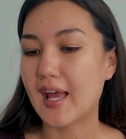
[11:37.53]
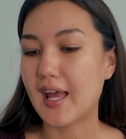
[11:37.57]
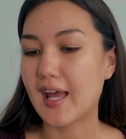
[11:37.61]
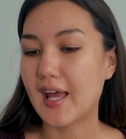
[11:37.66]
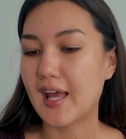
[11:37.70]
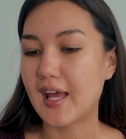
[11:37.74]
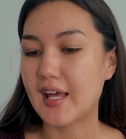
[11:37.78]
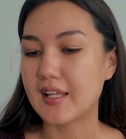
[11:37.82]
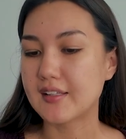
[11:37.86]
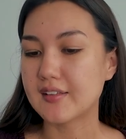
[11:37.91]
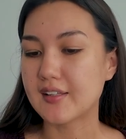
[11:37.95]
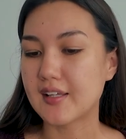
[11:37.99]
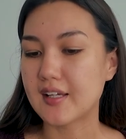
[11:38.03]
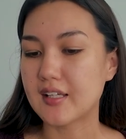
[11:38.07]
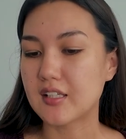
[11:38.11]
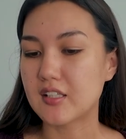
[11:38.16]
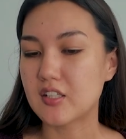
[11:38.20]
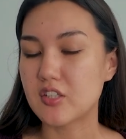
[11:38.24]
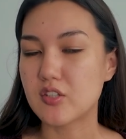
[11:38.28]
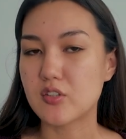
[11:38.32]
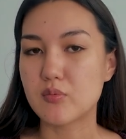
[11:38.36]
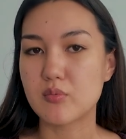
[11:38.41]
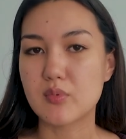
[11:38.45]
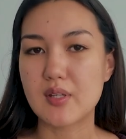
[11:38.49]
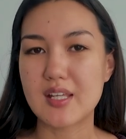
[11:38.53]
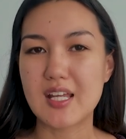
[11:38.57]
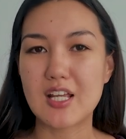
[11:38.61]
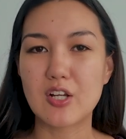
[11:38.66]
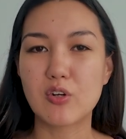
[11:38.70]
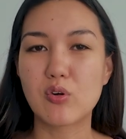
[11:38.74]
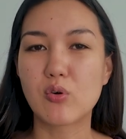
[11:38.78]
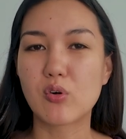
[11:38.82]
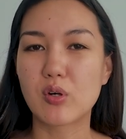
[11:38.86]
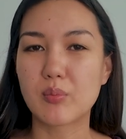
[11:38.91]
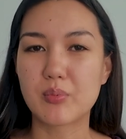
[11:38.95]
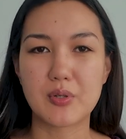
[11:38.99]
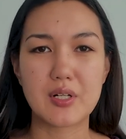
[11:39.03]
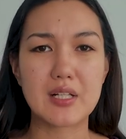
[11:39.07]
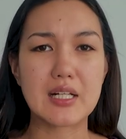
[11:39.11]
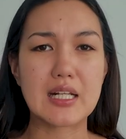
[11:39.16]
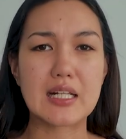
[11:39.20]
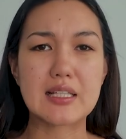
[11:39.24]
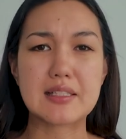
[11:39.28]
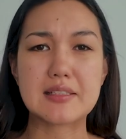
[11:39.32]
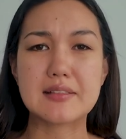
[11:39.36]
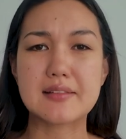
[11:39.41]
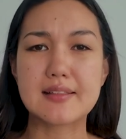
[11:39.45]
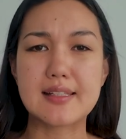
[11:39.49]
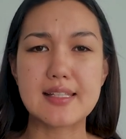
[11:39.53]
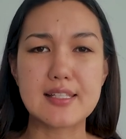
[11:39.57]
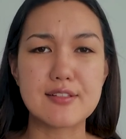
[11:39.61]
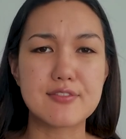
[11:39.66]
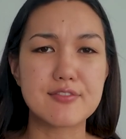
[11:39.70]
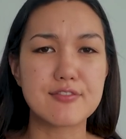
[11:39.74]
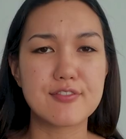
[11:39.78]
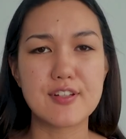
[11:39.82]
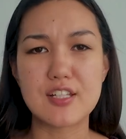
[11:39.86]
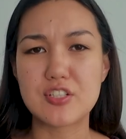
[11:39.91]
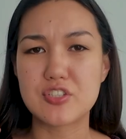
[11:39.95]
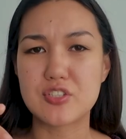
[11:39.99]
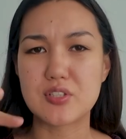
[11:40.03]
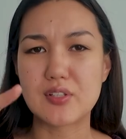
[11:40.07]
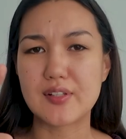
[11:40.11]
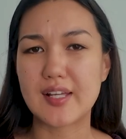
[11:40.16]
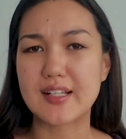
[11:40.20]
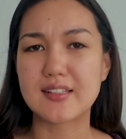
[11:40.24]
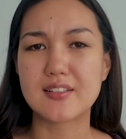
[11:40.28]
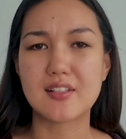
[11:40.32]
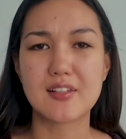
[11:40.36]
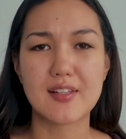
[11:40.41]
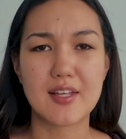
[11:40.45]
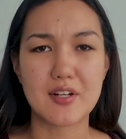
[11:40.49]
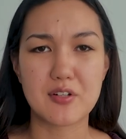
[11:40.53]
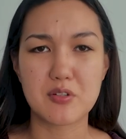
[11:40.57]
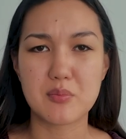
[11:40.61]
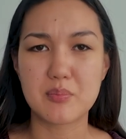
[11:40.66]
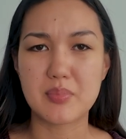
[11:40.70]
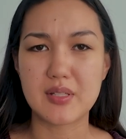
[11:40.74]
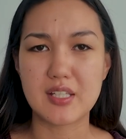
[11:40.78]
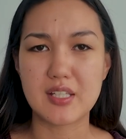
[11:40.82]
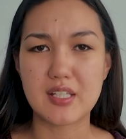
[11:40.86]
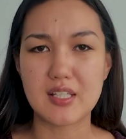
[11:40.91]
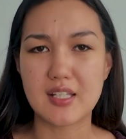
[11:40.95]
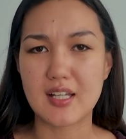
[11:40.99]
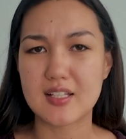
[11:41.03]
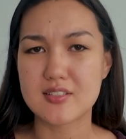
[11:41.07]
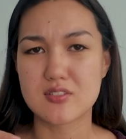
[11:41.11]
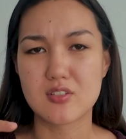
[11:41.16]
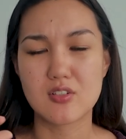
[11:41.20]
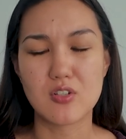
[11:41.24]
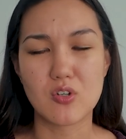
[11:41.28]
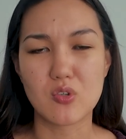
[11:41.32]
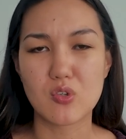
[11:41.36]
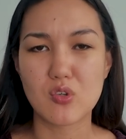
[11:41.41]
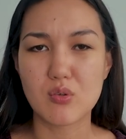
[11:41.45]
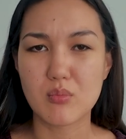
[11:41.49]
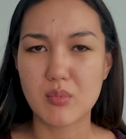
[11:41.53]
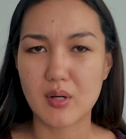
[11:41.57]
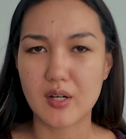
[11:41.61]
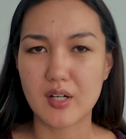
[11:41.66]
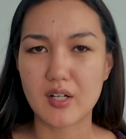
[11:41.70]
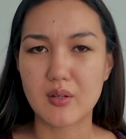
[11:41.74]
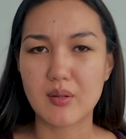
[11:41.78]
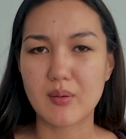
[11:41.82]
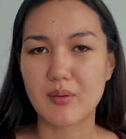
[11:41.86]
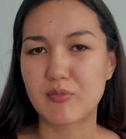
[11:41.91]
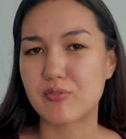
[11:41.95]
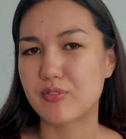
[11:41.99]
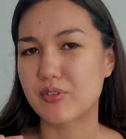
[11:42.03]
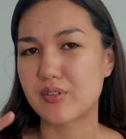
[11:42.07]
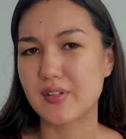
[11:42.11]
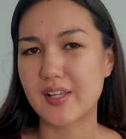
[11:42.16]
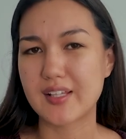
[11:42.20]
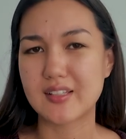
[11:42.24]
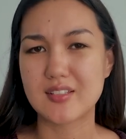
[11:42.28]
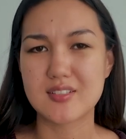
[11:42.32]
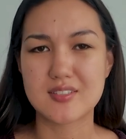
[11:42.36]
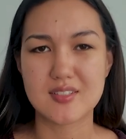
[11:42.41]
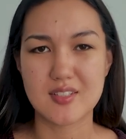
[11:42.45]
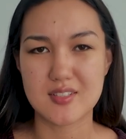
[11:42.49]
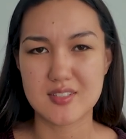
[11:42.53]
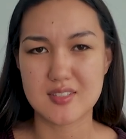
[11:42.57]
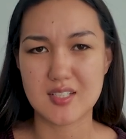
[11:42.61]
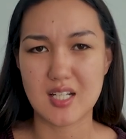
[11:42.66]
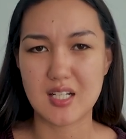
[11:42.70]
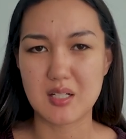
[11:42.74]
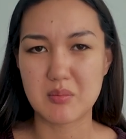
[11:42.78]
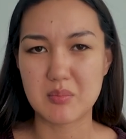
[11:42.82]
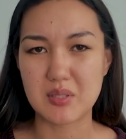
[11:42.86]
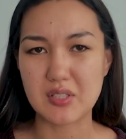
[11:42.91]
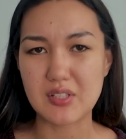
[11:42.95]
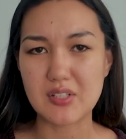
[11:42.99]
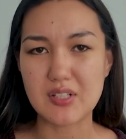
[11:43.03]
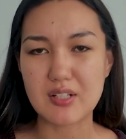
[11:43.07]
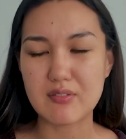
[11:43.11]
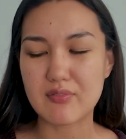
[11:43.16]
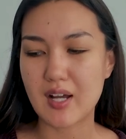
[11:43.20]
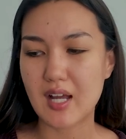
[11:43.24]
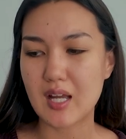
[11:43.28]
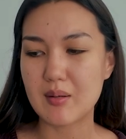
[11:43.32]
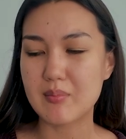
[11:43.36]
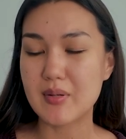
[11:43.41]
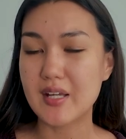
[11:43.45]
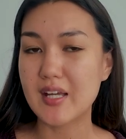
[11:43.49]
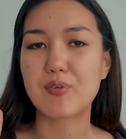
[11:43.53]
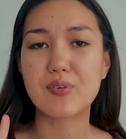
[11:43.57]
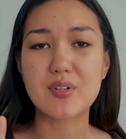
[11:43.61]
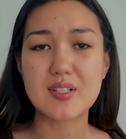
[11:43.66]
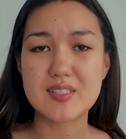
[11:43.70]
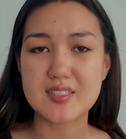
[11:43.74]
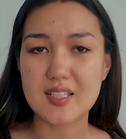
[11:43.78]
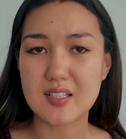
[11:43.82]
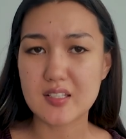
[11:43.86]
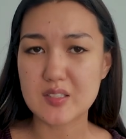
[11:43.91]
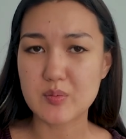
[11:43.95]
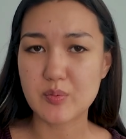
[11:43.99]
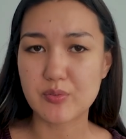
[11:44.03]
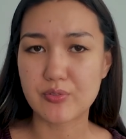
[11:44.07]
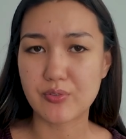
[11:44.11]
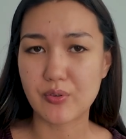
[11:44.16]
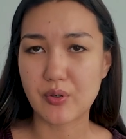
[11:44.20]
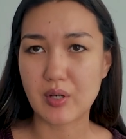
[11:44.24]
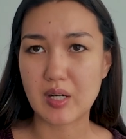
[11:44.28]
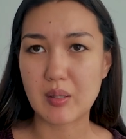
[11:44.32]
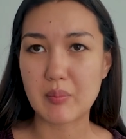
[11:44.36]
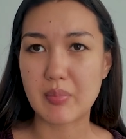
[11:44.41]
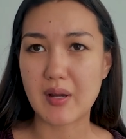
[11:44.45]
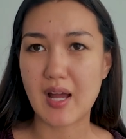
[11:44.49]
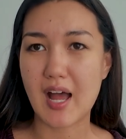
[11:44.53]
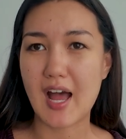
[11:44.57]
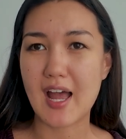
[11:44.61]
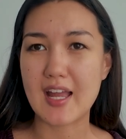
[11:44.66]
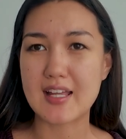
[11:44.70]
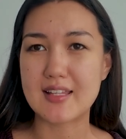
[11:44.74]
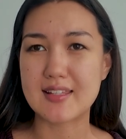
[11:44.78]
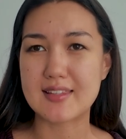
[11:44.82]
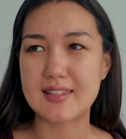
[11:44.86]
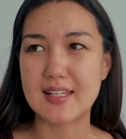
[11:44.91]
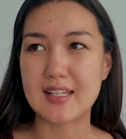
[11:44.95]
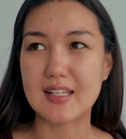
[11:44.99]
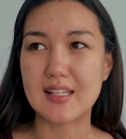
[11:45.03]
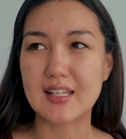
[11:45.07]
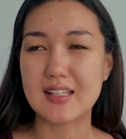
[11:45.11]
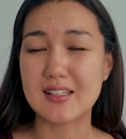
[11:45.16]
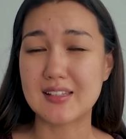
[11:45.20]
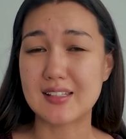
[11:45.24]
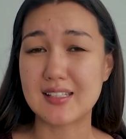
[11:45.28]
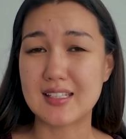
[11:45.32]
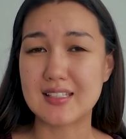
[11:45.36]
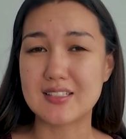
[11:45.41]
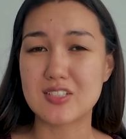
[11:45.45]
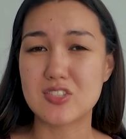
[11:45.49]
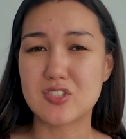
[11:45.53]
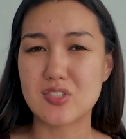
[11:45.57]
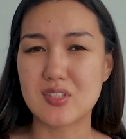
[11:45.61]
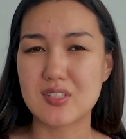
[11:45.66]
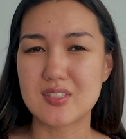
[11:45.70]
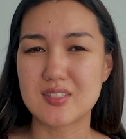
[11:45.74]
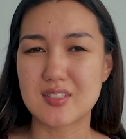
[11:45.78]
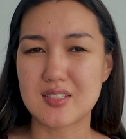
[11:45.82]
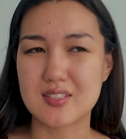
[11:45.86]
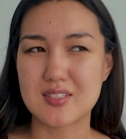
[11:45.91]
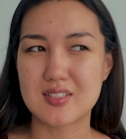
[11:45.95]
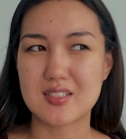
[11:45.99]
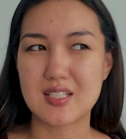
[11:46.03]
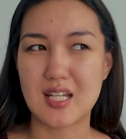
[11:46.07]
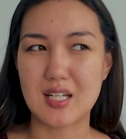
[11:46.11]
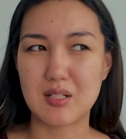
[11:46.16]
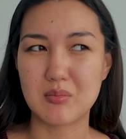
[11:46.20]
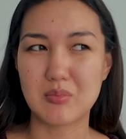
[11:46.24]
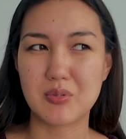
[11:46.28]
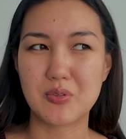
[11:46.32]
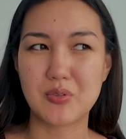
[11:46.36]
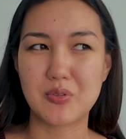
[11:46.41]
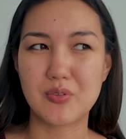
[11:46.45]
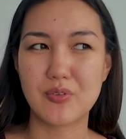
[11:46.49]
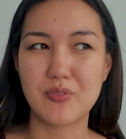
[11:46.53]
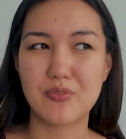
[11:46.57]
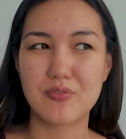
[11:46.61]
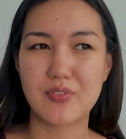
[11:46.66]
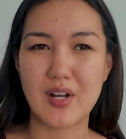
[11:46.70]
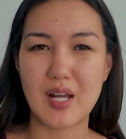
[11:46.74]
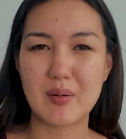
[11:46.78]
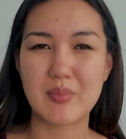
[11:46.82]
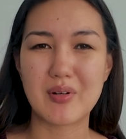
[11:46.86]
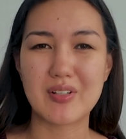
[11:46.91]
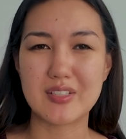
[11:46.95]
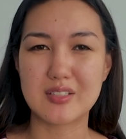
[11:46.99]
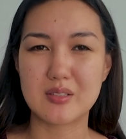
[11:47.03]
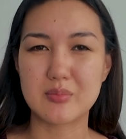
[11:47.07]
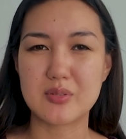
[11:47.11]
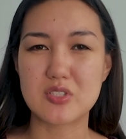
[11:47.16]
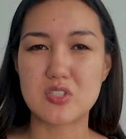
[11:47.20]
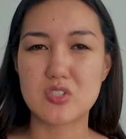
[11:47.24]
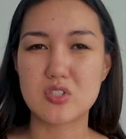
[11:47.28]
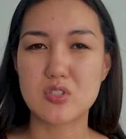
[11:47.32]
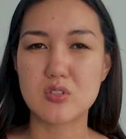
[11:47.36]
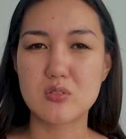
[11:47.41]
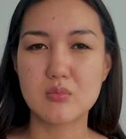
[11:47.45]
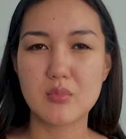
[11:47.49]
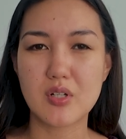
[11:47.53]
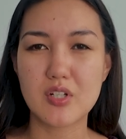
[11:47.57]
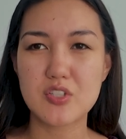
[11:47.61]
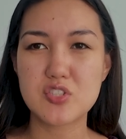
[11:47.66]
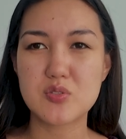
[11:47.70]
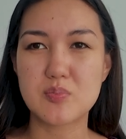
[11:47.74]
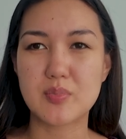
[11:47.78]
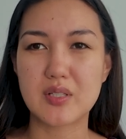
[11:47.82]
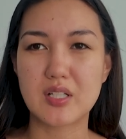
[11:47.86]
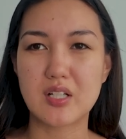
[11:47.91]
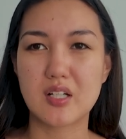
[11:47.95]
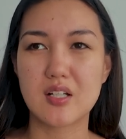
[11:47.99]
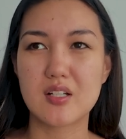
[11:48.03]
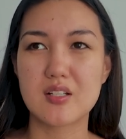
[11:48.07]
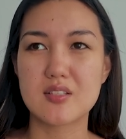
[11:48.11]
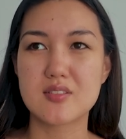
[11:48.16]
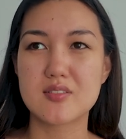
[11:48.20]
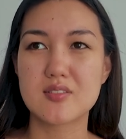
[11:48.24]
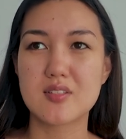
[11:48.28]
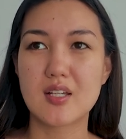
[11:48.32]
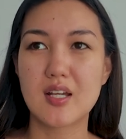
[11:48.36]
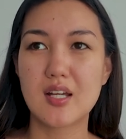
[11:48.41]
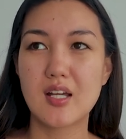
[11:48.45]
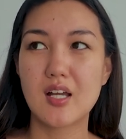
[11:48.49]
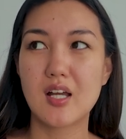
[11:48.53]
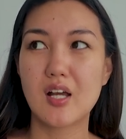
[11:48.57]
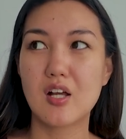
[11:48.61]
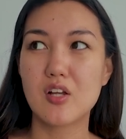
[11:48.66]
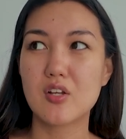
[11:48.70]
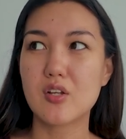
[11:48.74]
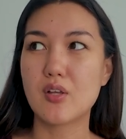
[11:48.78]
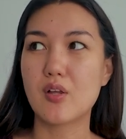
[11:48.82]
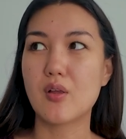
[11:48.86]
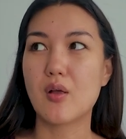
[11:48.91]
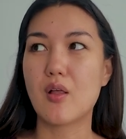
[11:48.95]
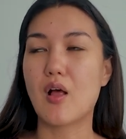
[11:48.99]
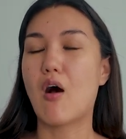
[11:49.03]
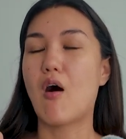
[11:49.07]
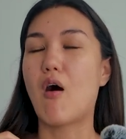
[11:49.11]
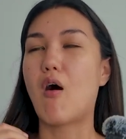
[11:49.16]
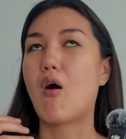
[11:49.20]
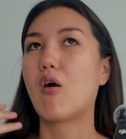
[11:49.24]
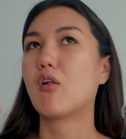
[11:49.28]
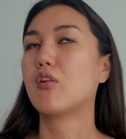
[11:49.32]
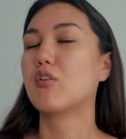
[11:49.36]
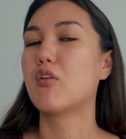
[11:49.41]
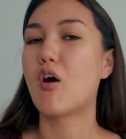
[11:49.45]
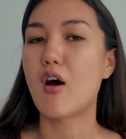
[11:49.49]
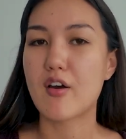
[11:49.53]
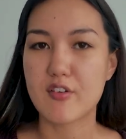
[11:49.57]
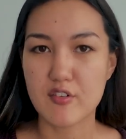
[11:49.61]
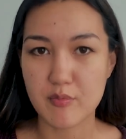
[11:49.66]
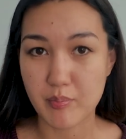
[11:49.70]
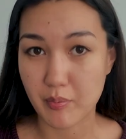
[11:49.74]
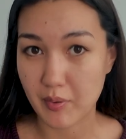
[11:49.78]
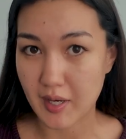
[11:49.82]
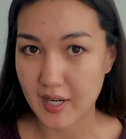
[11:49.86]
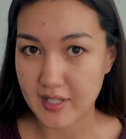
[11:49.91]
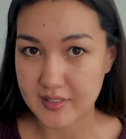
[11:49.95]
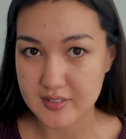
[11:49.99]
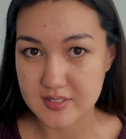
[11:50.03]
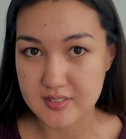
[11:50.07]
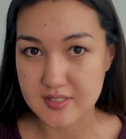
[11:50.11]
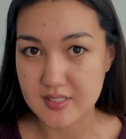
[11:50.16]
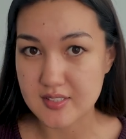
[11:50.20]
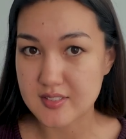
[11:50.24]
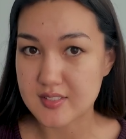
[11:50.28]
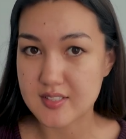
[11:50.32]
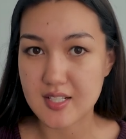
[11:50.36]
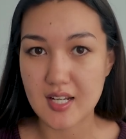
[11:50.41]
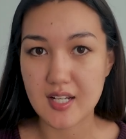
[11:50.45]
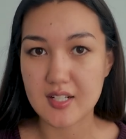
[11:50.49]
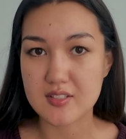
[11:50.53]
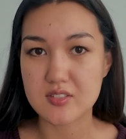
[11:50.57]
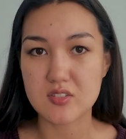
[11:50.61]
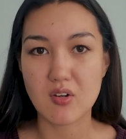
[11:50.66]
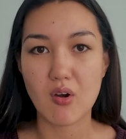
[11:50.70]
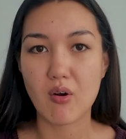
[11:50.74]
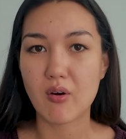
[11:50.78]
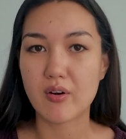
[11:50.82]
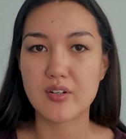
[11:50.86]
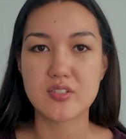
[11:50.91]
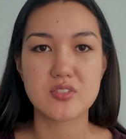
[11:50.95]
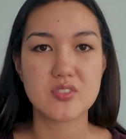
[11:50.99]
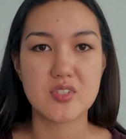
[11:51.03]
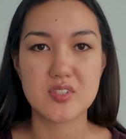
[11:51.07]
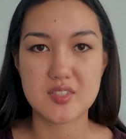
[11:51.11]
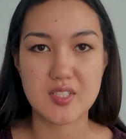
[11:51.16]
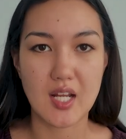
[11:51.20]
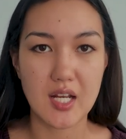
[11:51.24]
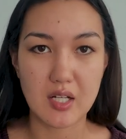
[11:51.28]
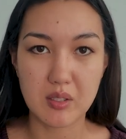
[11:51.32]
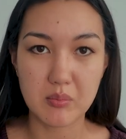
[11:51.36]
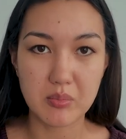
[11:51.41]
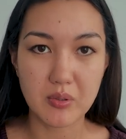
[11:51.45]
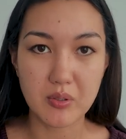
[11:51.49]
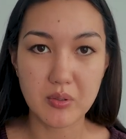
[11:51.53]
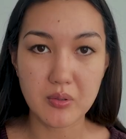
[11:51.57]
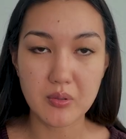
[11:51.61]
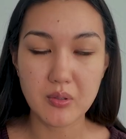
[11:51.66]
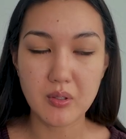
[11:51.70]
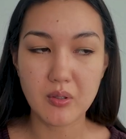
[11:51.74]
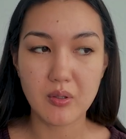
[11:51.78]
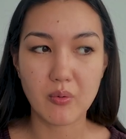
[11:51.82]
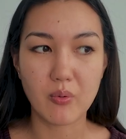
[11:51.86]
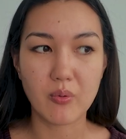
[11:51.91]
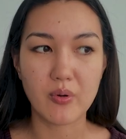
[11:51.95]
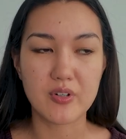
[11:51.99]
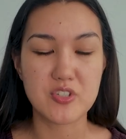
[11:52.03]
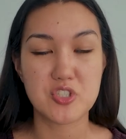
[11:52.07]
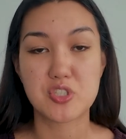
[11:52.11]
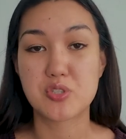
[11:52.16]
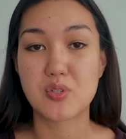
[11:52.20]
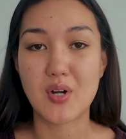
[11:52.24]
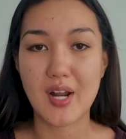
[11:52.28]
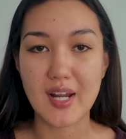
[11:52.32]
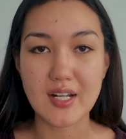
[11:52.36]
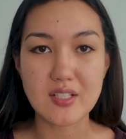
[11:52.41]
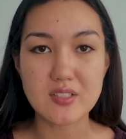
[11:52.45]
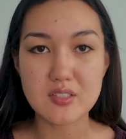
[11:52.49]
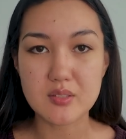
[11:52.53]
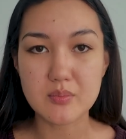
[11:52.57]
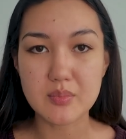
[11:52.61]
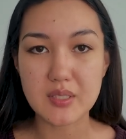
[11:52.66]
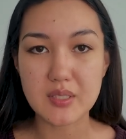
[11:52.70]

and like incorporating the leaf into like the letter B as the logo mark for like the sustainability vibe. I've already said this before, but I think it leaned into the sustainable vibe a little bit too much, because a lot of brands these days are sustainable or trying to